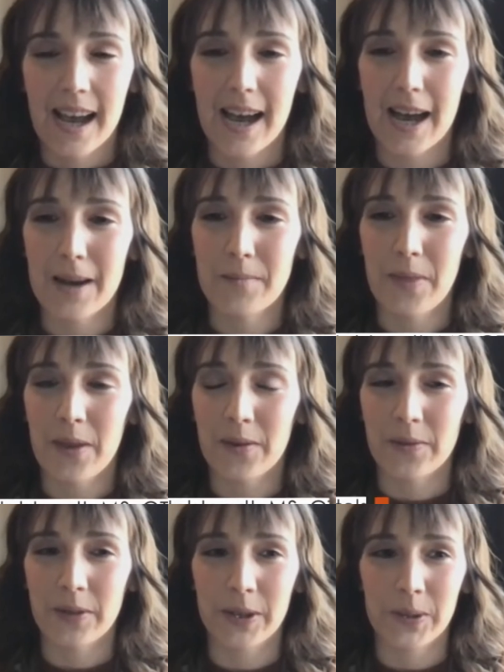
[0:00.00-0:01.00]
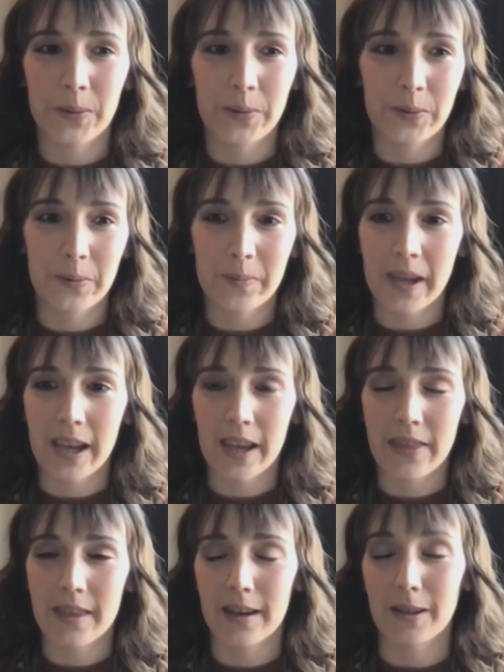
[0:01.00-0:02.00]
Um, the first one would
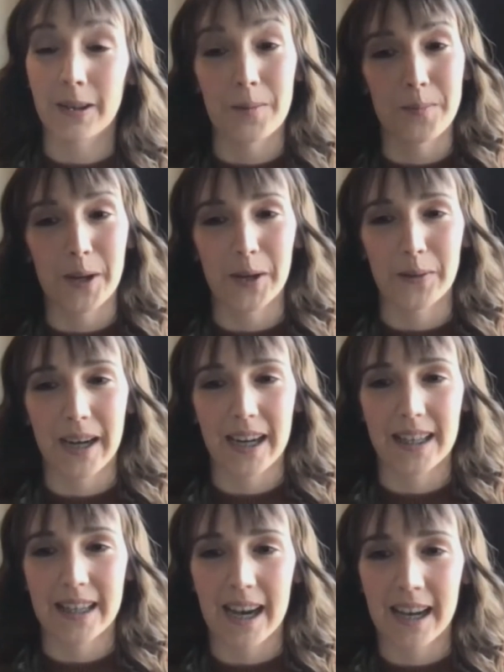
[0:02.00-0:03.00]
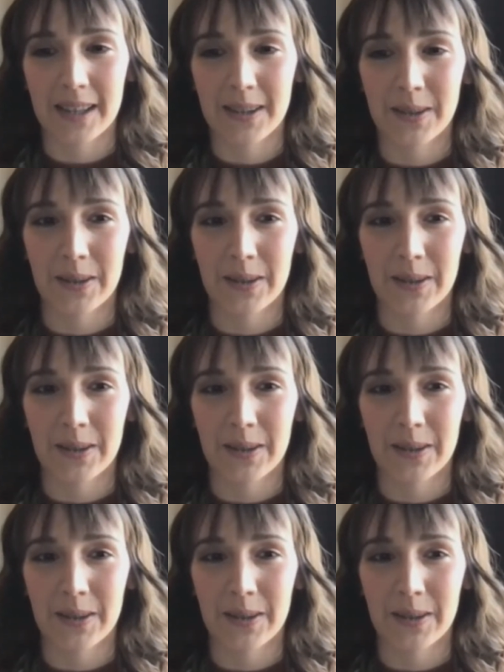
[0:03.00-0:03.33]
be the Olympic ring toss.